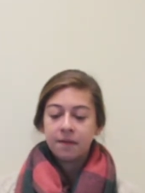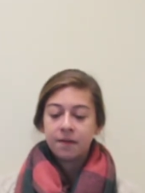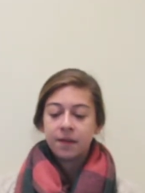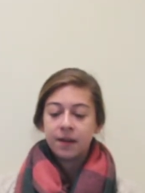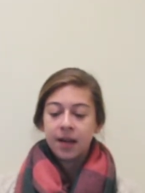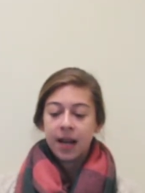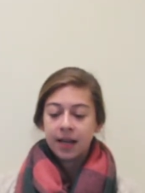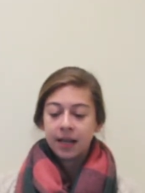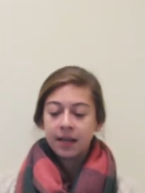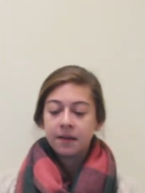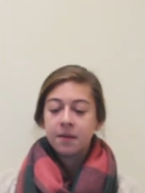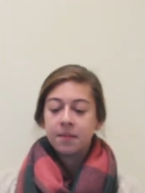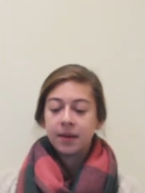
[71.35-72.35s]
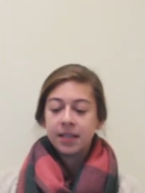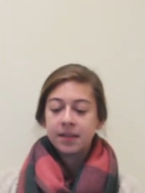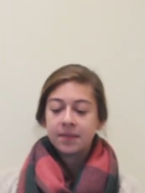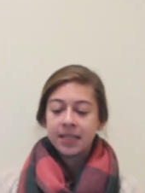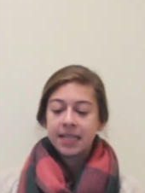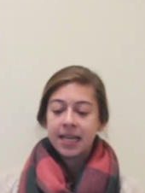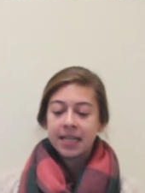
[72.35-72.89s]
and phonetic
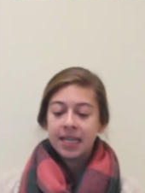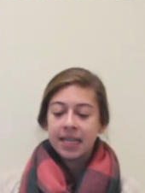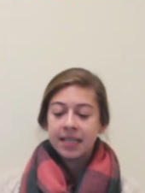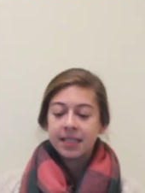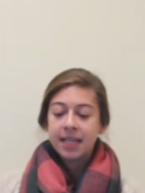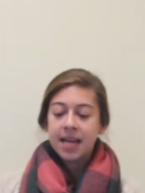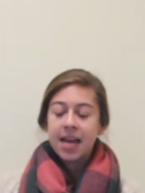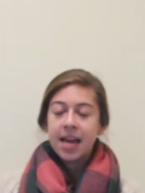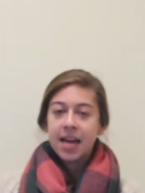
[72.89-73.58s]
placement techniques